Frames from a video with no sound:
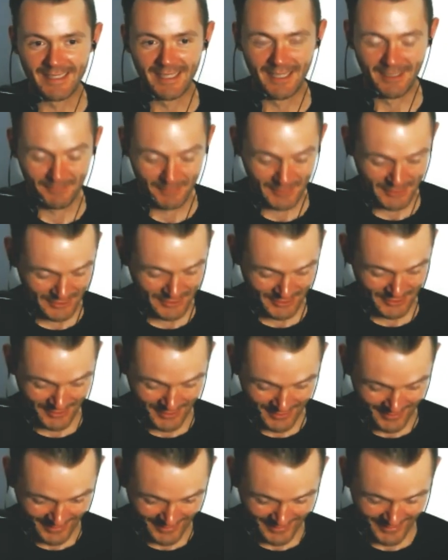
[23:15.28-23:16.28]
I'm
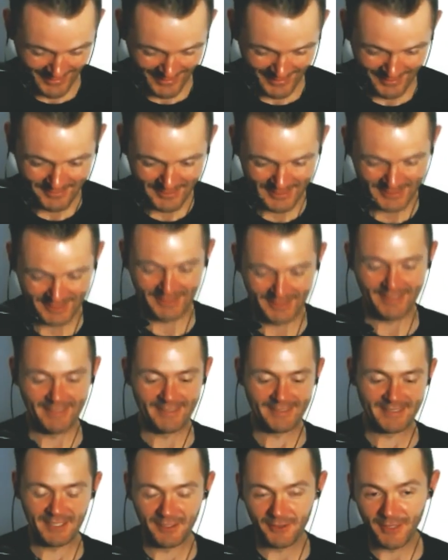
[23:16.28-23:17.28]
sure.
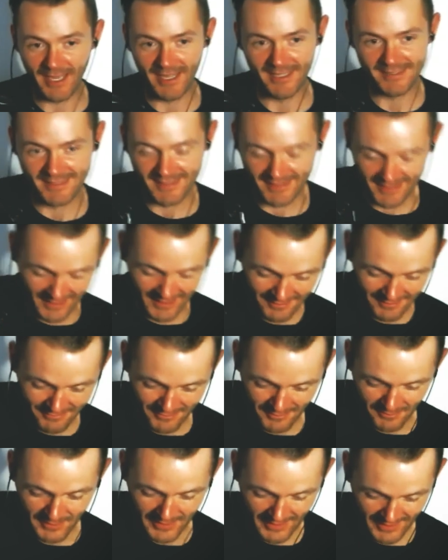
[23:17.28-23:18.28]
2 cats is enough
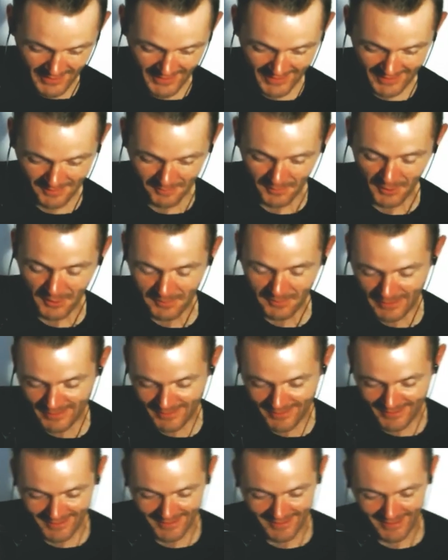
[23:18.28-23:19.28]
for me at the moment,
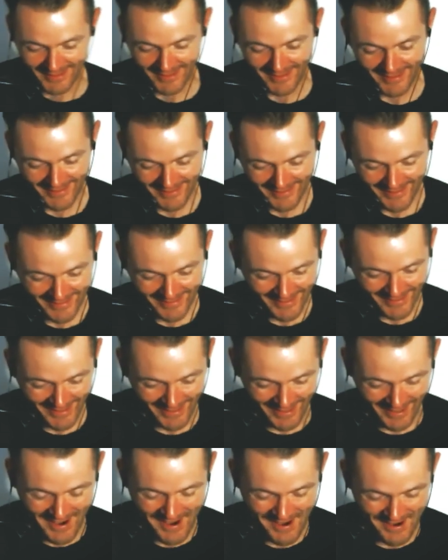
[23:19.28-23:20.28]
I think.
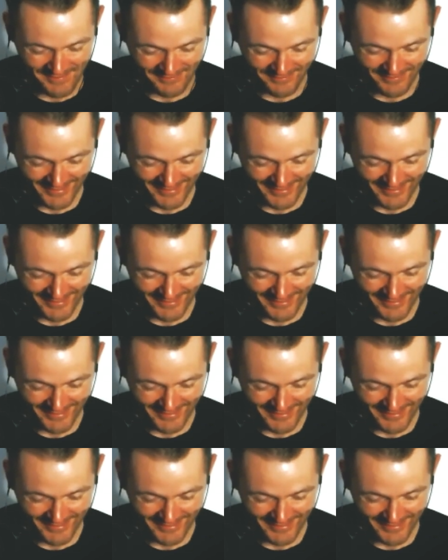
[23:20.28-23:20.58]
Um,